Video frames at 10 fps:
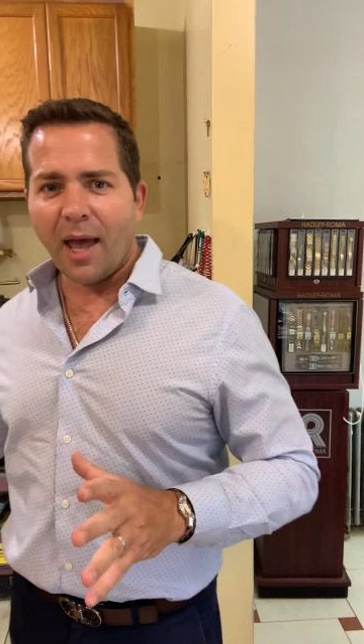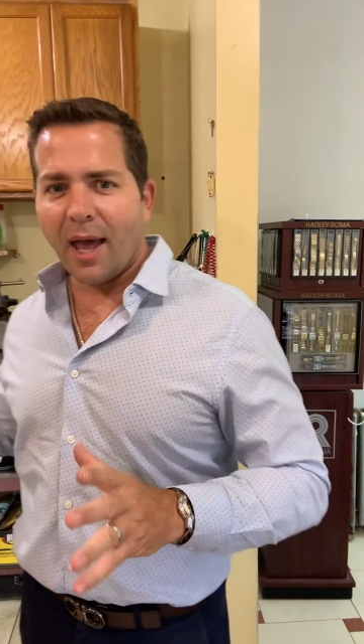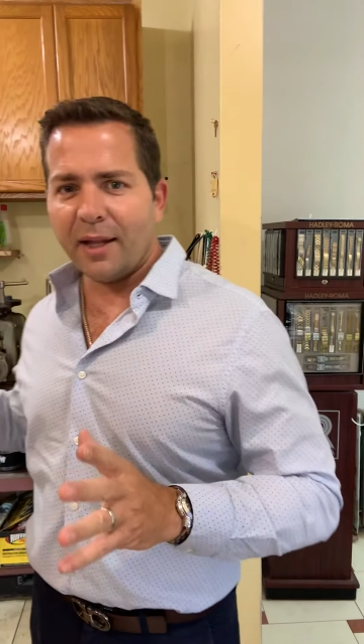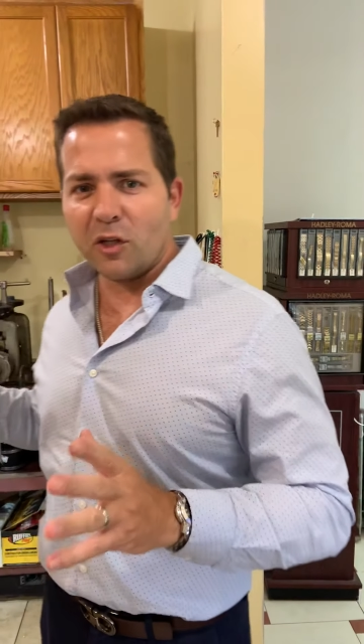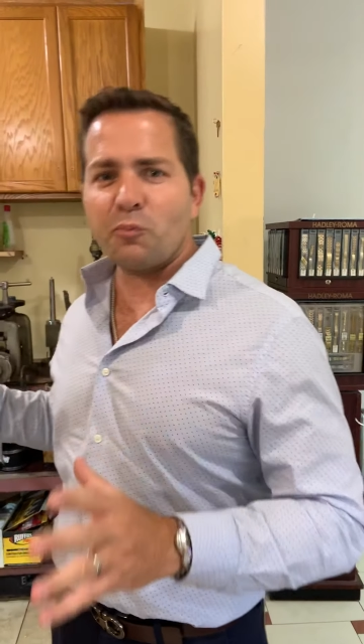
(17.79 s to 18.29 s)

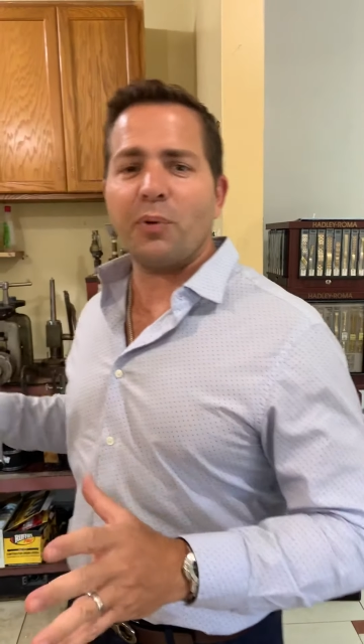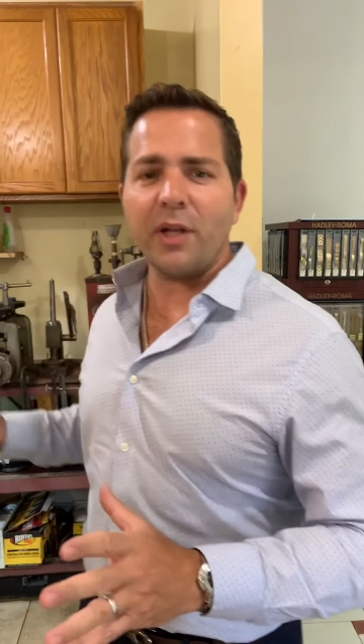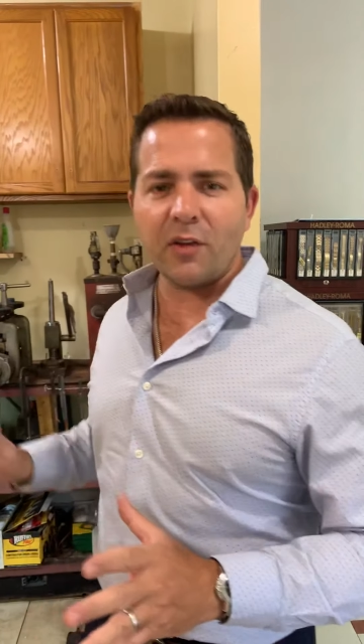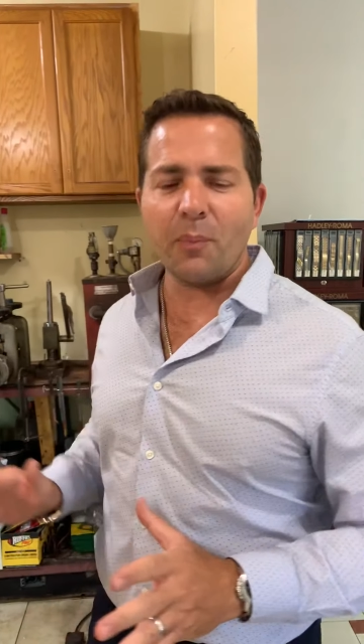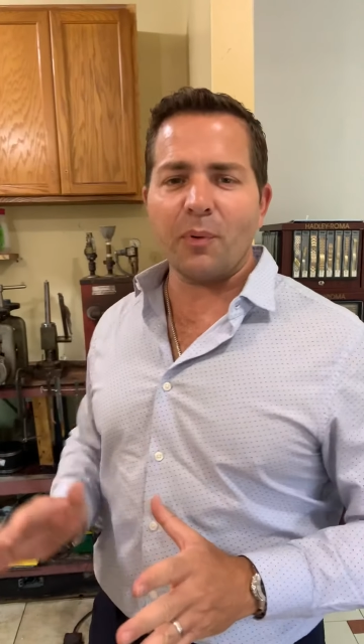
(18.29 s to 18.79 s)
and this is
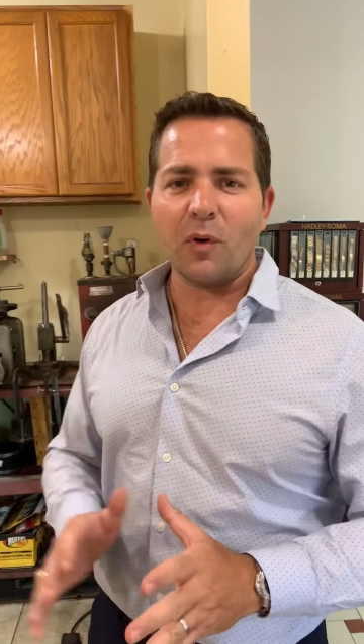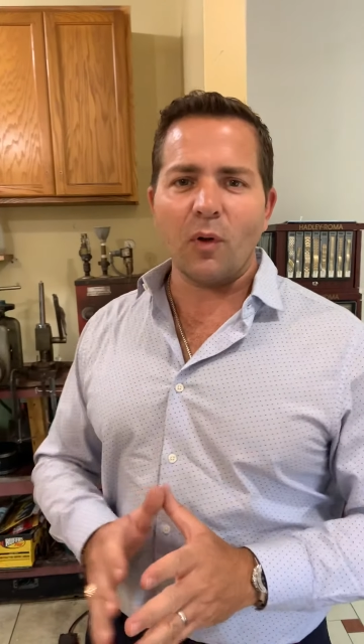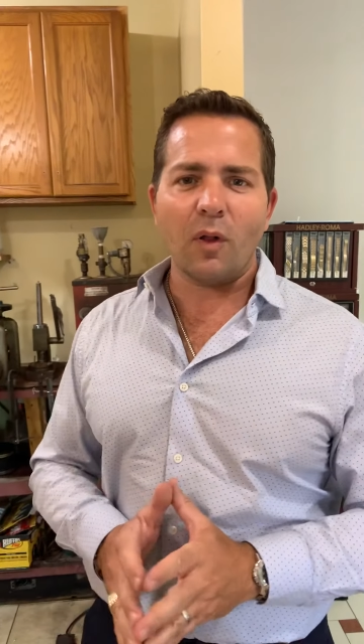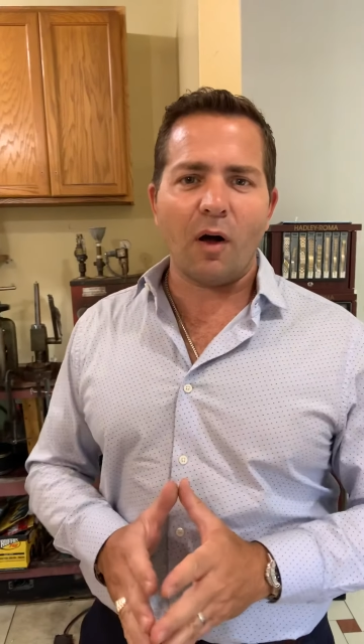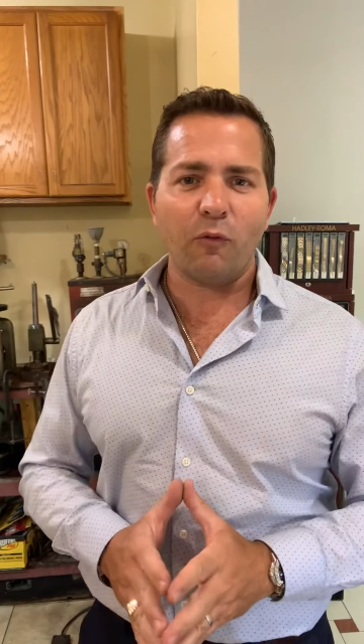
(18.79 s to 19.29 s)
pretty
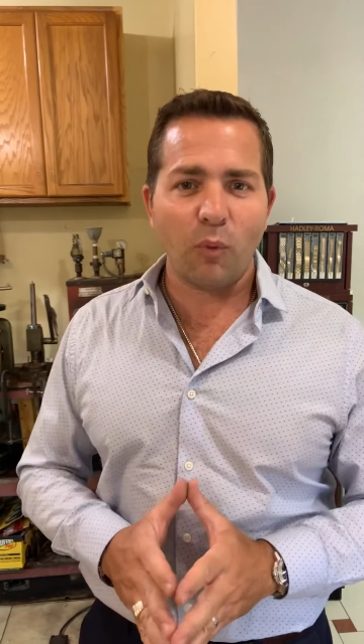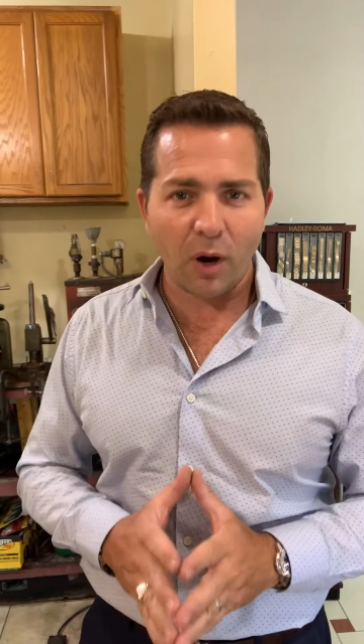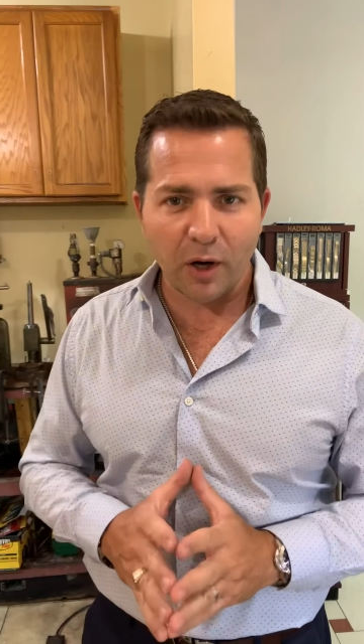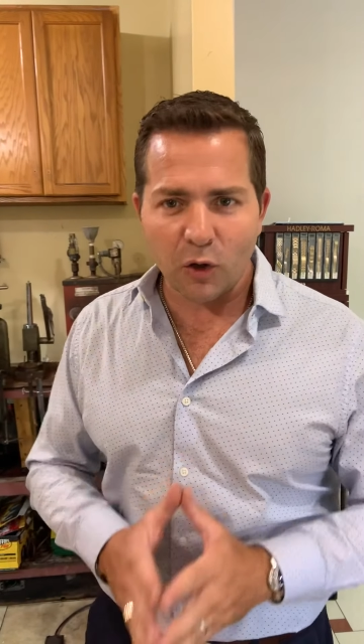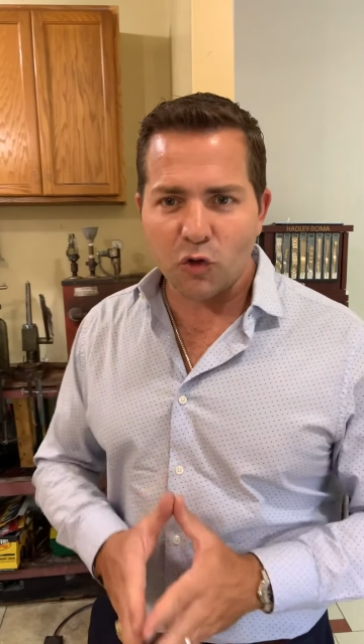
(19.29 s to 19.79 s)
typical of
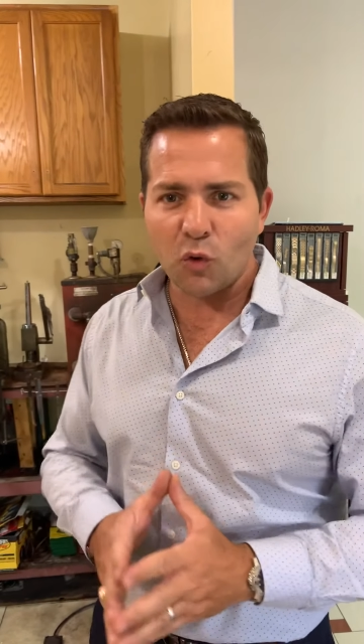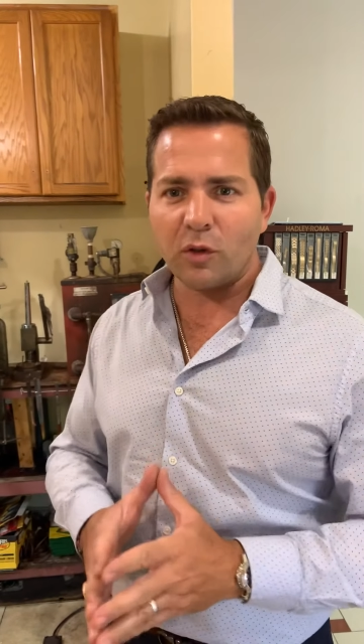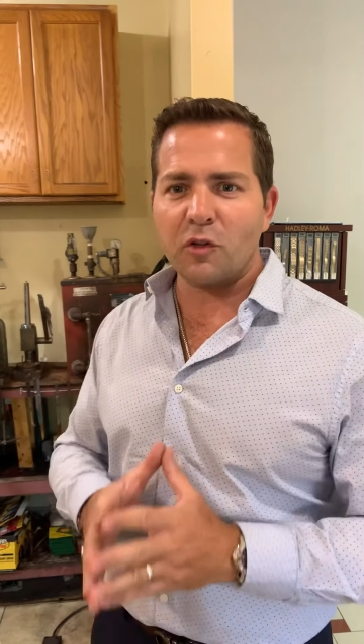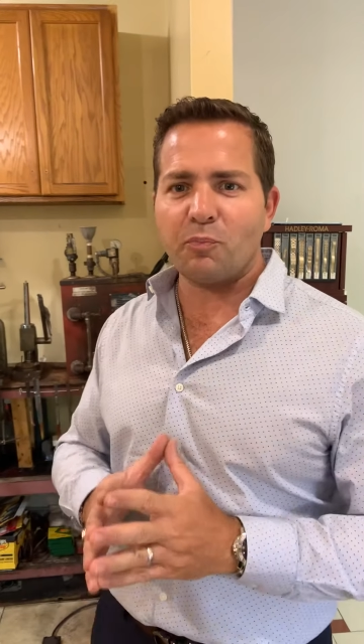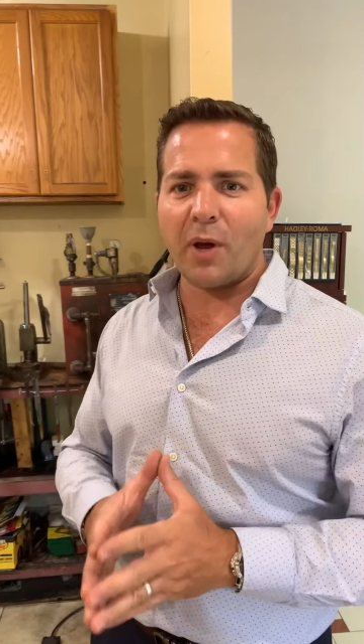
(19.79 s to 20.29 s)
what a
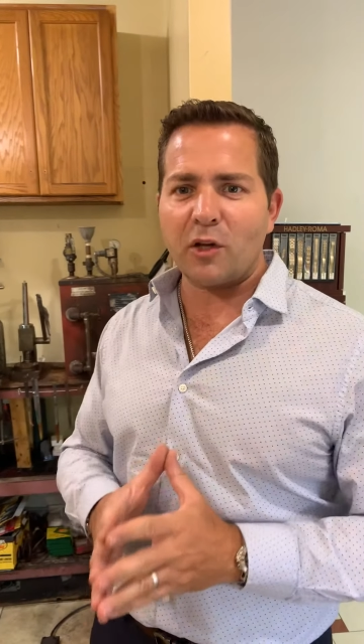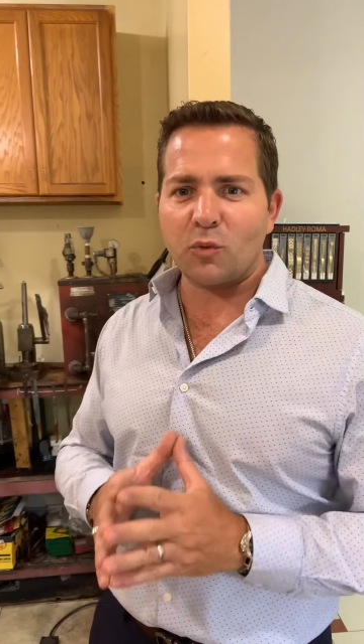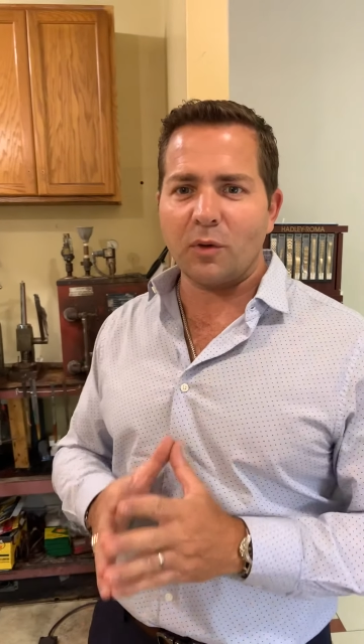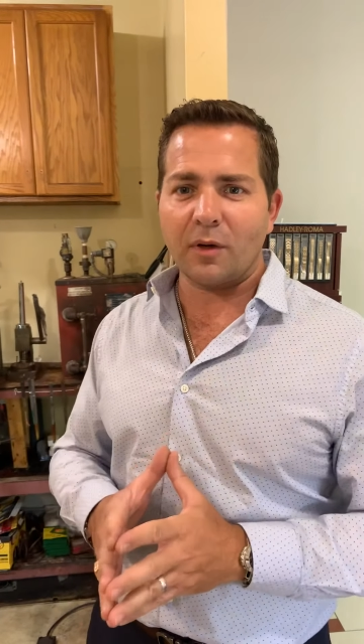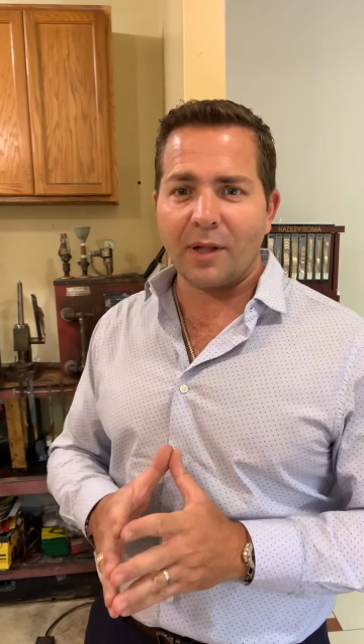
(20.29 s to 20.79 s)
jeweler's
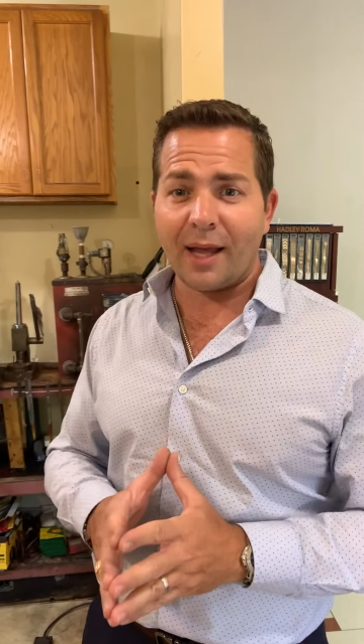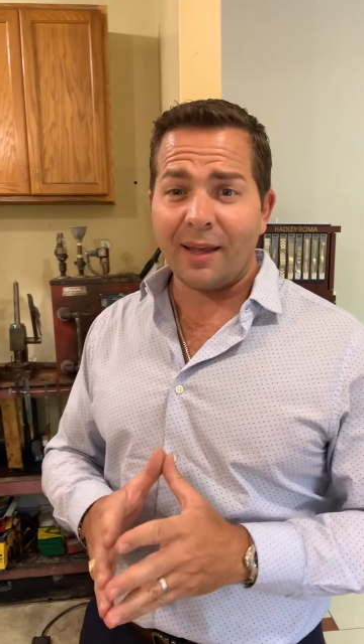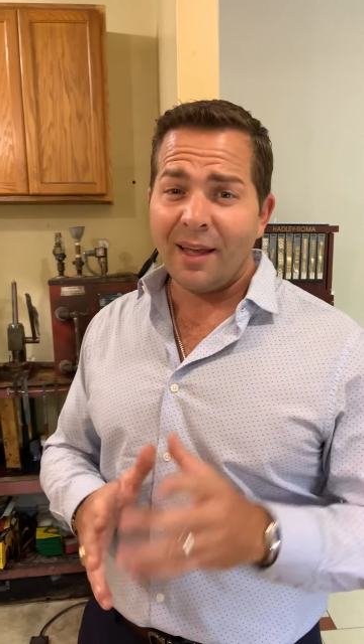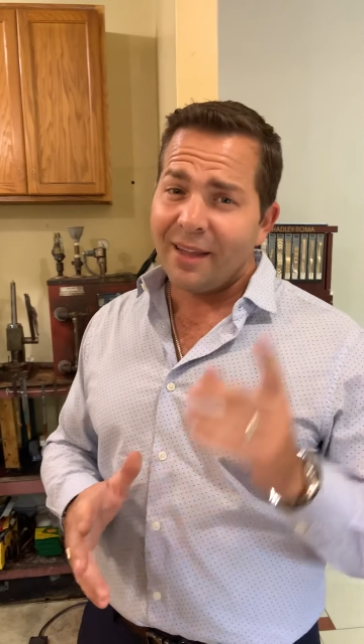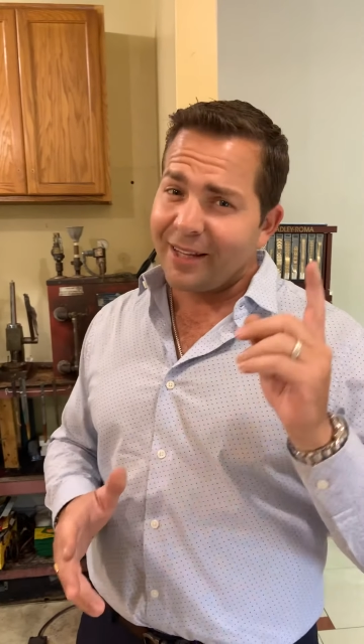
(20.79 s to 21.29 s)
bench will look like.